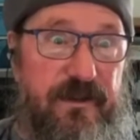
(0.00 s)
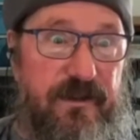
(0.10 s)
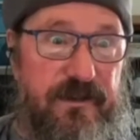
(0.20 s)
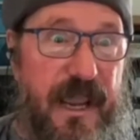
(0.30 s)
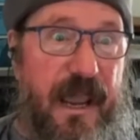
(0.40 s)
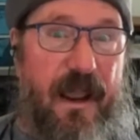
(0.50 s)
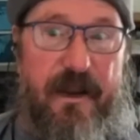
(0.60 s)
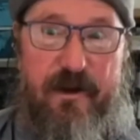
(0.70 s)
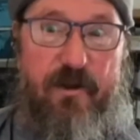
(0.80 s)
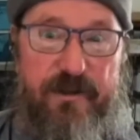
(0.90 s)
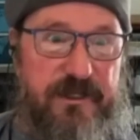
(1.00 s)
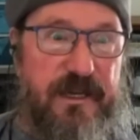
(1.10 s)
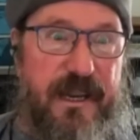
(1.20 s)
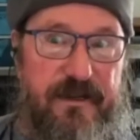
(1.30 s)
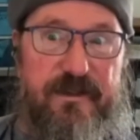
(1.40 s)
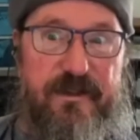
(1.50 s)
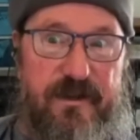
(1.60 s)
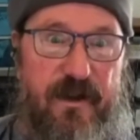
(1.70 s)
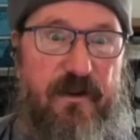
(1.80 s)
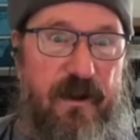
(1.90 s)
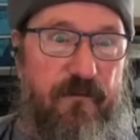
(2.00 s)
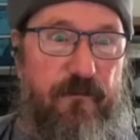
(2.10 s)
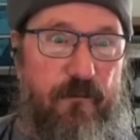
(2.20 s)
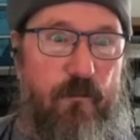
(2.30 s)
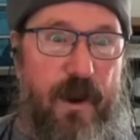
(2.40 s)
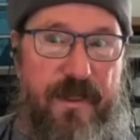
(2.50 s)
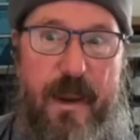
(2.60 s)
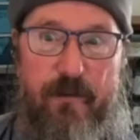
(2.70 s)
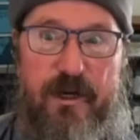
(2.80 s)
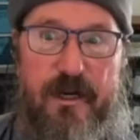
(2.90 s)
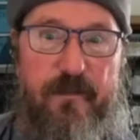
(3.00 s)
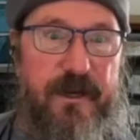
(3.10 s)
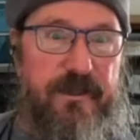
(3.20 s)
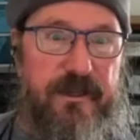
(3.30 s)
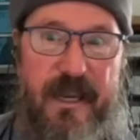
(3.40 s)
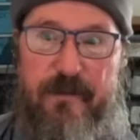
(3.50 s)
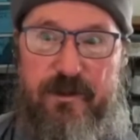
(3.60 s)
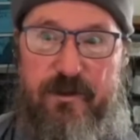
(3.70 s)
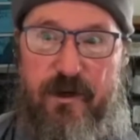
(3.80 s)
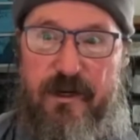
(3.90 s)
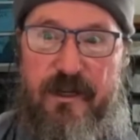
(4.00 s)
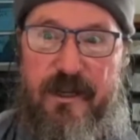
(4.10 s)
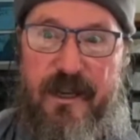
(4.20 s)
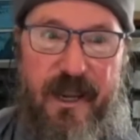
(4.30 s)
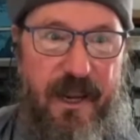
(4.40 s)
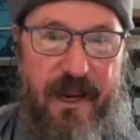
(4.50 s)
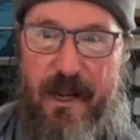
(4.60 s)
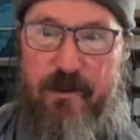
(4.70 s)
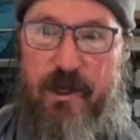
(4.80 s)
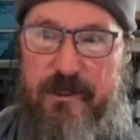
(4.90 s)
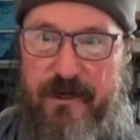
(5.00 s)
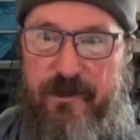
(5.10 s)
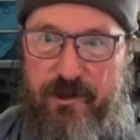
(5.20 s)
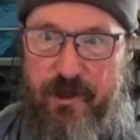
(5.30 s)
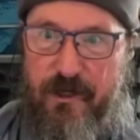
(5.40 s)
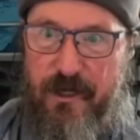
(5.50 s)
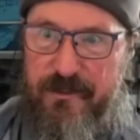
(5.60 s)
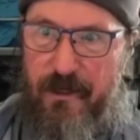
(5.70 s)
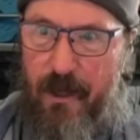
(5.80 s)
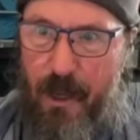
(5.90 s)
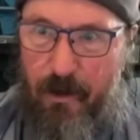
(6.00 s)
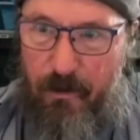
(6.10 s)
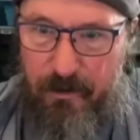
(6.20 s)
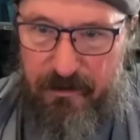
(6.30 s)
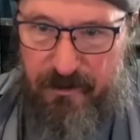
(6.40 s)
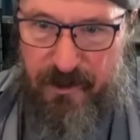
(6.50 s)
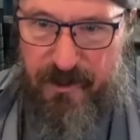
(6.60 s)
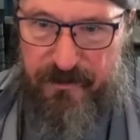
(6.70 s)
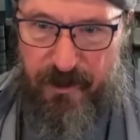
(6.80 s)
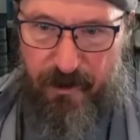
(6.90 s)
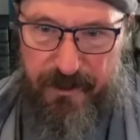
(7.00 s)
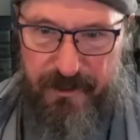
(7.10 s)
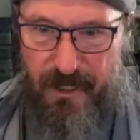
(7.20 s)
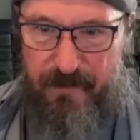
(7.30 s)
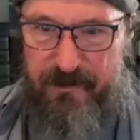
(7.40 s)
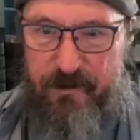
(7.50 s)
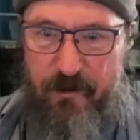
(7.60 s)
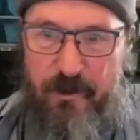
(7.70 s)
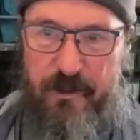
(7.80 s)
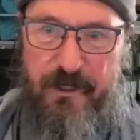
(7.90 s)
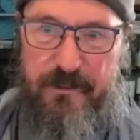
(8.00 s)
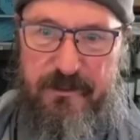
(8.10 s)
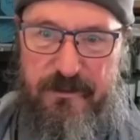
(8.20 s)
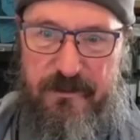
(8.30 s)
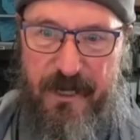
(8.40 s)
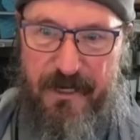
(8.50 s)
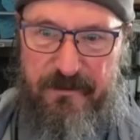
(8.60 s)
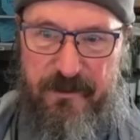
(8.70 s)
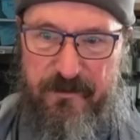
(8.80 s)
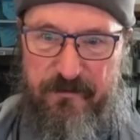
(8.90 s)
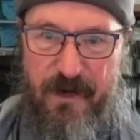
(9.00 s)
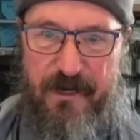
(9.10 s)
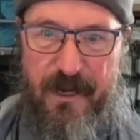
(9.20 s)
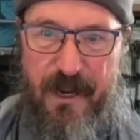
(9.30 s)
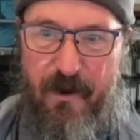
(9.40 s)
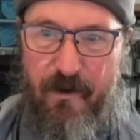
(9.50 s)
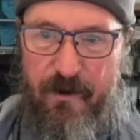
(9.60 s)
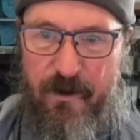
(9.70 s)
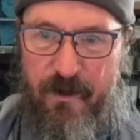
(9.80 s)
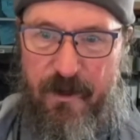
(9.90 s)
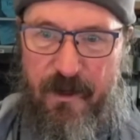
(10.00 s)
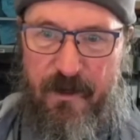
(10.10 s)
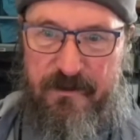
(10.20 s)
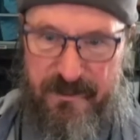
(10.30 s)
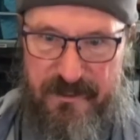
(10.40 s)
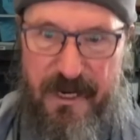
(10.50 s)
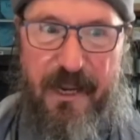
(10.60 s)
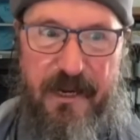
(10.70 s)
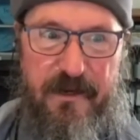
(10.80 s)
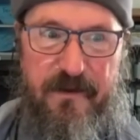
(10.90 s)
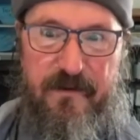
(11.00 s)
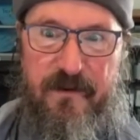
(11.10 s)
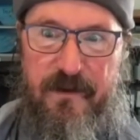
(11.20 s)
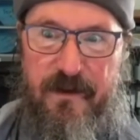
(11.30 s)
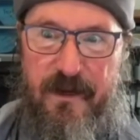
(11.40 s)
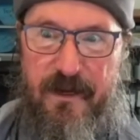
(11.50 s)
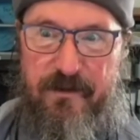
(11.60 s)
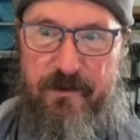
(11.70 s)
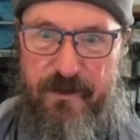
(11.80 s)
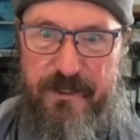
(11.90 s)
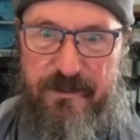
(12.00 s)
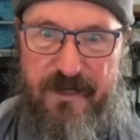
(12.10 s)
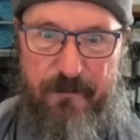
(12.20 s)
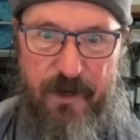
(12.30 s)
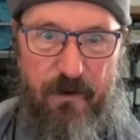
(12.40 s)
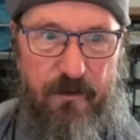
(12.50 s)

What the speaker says: Yeah, and all the dates of when they were going to be at the game store. And I looked on his shirt and I said, "Oh, they're at a game store in Texas right now, today, doing this demo."